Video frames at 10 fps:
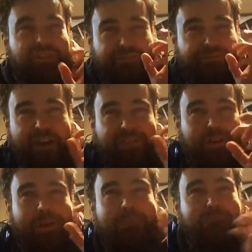to
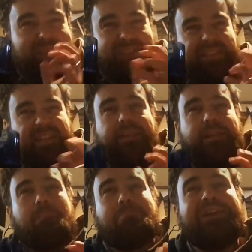defend their
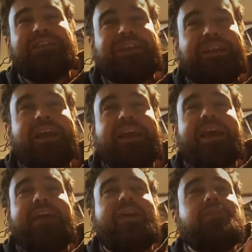imbecilic opinion.
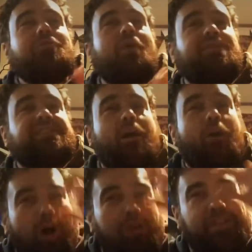And then you notice how
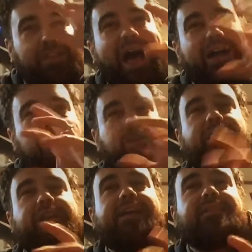all the lies are
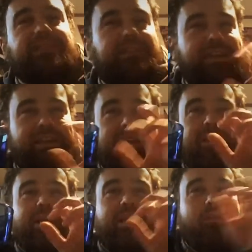connected, that
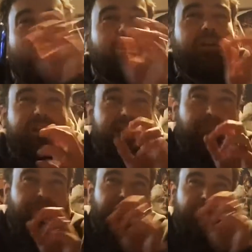in order to
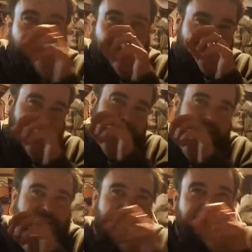keep the little things
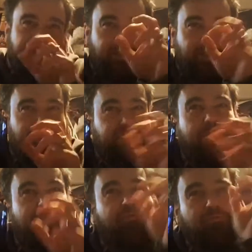like the scissor
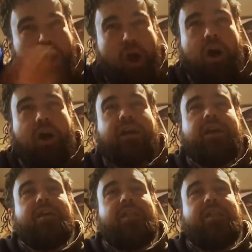statement wrong,